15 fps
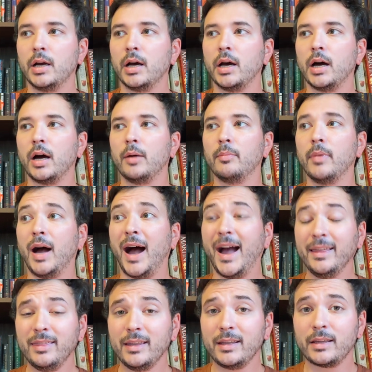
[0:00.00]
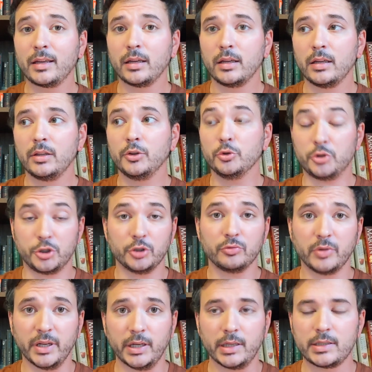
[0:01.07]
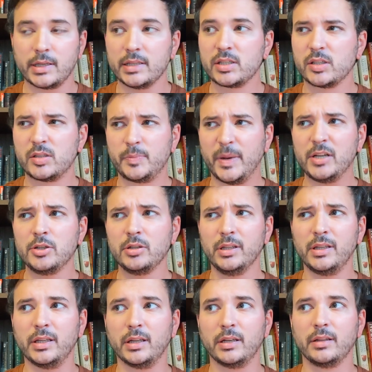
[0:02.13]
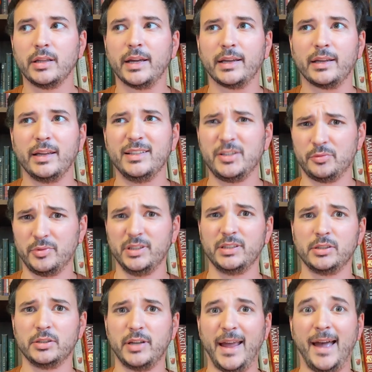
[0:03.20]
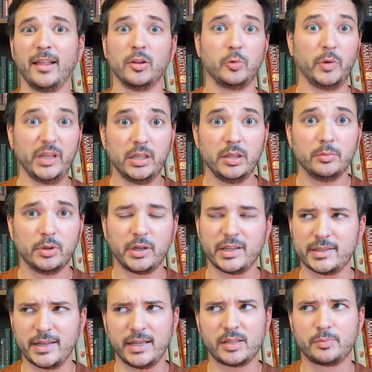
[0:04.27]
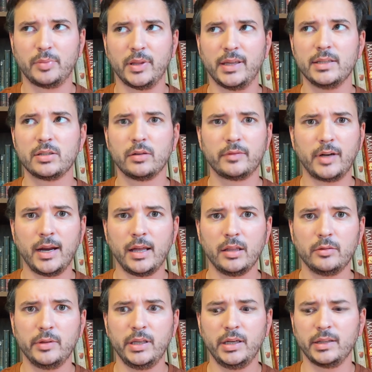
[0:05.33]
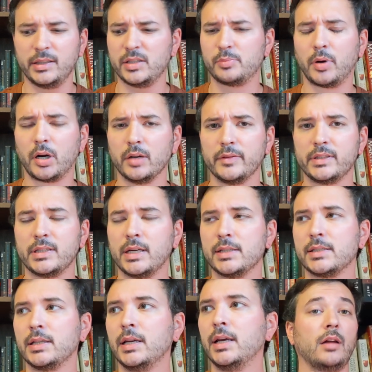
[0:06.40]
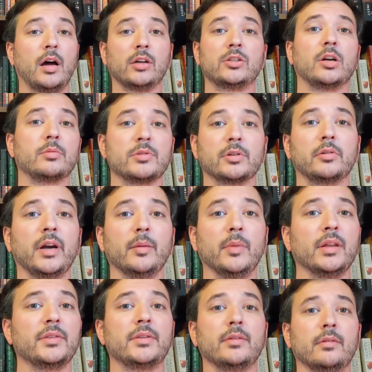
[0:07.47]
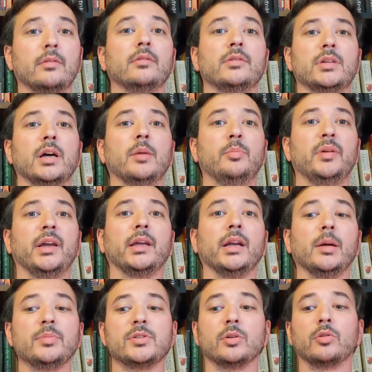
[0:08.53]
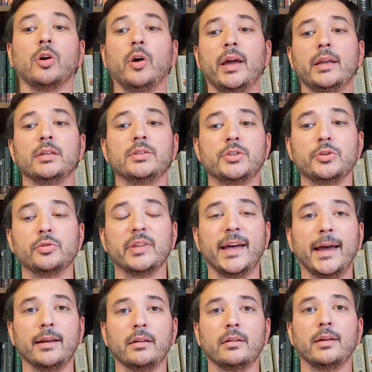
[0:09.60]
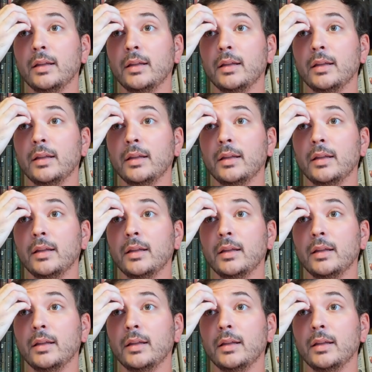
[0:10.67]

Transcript: I think you should read it. It's especially, like, it's a really good Halloween book. It takes place over Halloween, at least part of it does. October is a great month to pick it up, so go ahead and do that.